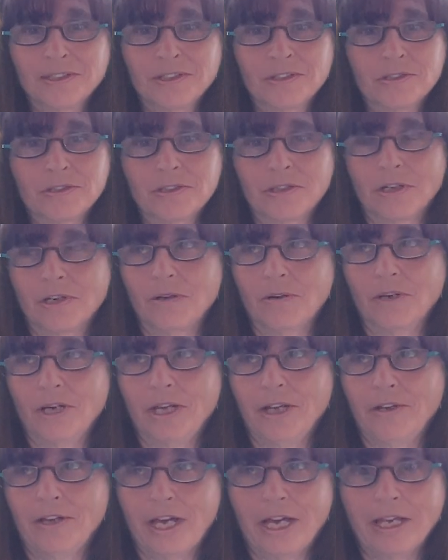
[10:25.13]
So,
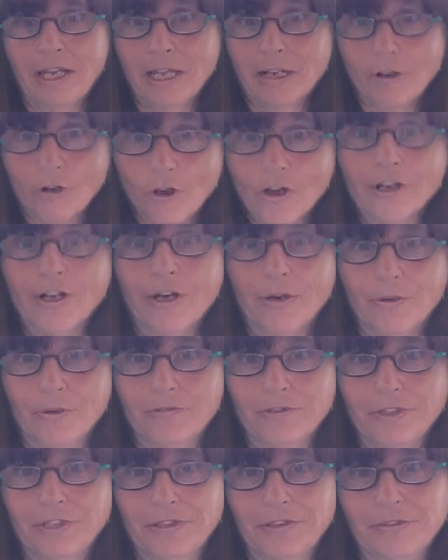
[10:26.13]
and I can learn out
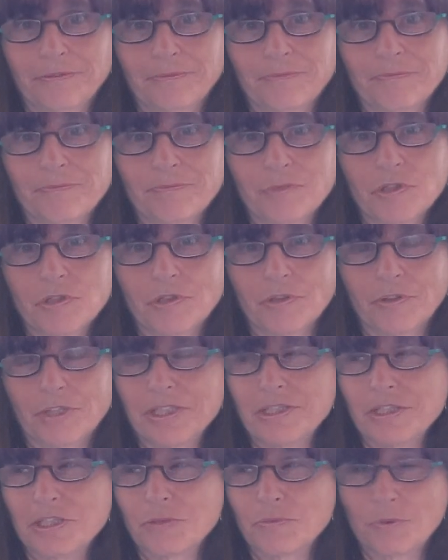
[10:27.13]
of it. So
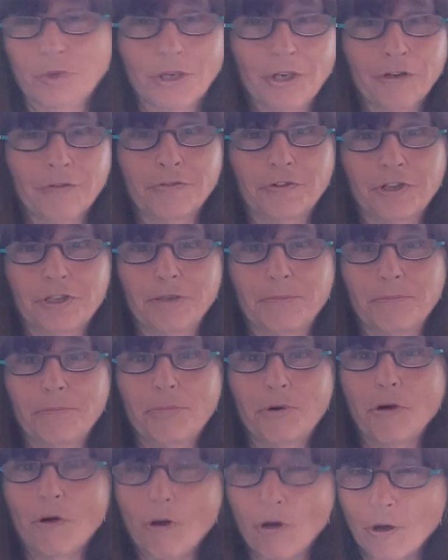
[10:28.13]
this is one of the
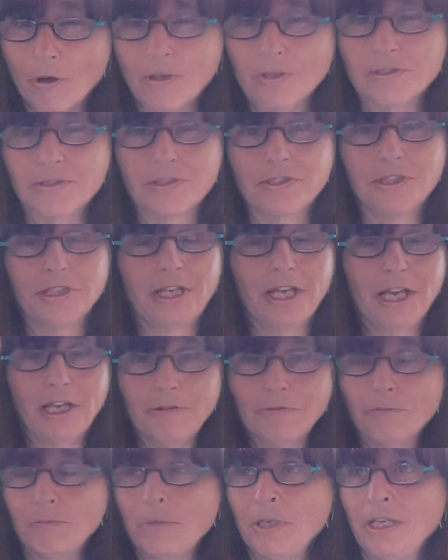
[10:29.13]
pearls he
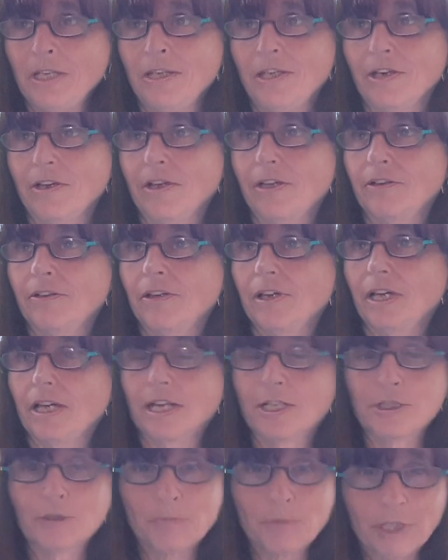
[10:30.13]
gave me and I
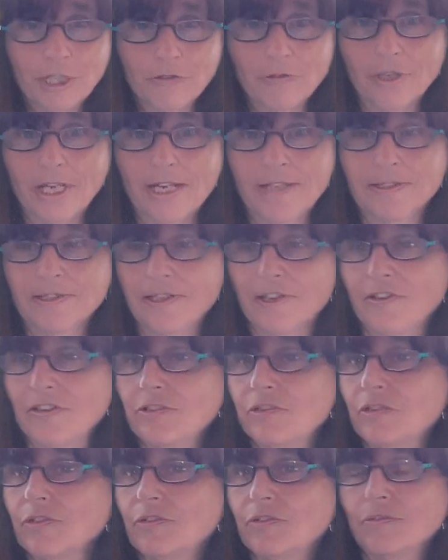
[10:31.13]
experienced, and
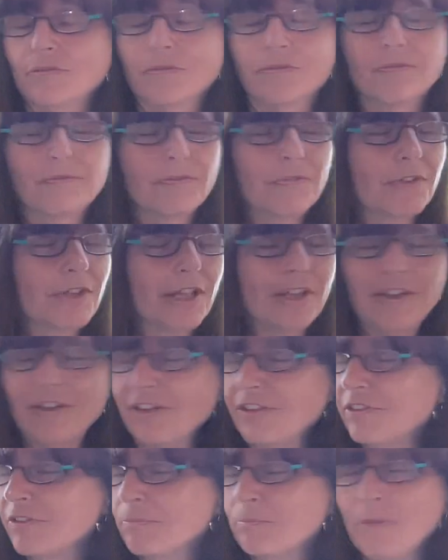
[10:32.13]
it
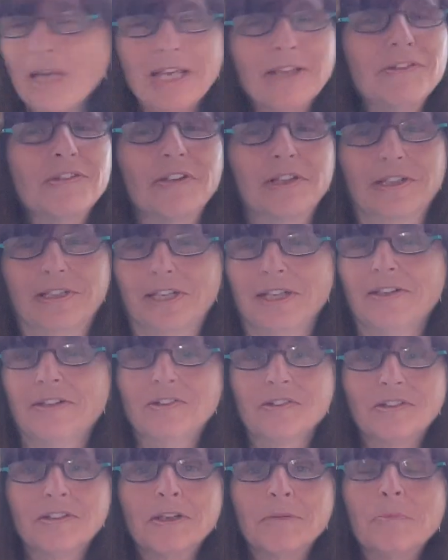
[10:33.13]
is amazing. It
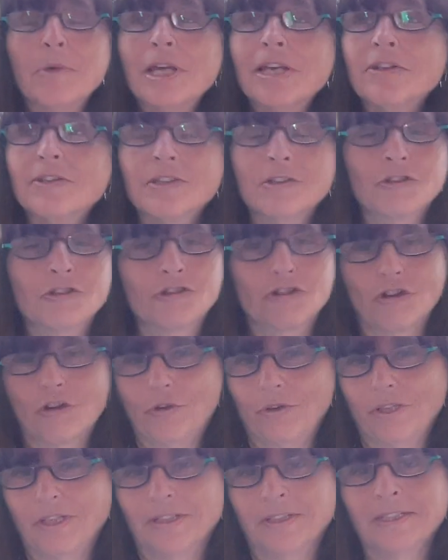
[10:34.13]
is an amazing
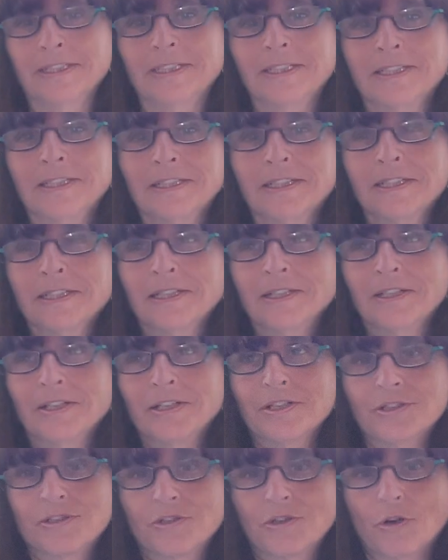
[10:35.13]
story.
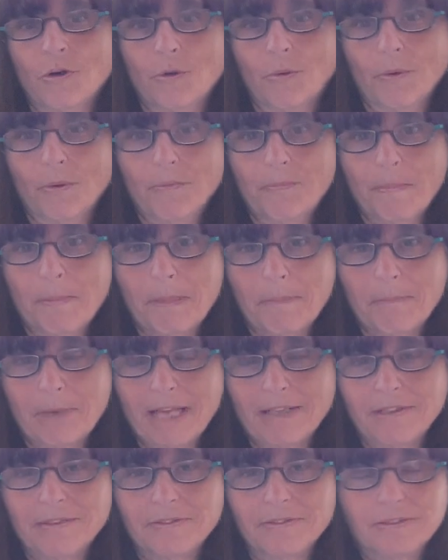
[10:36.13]
So,
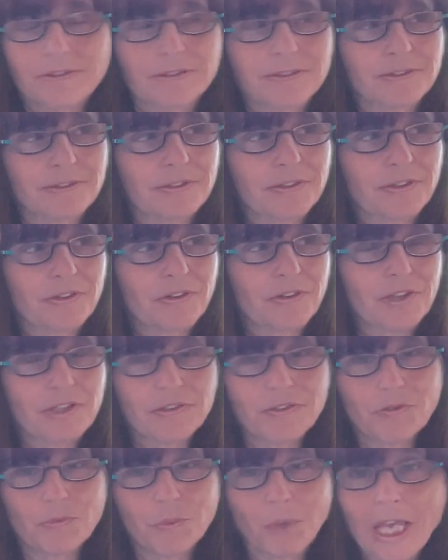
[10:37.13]
but
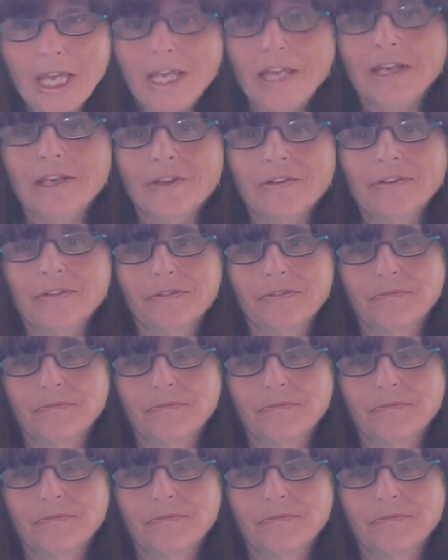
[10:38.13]
this week,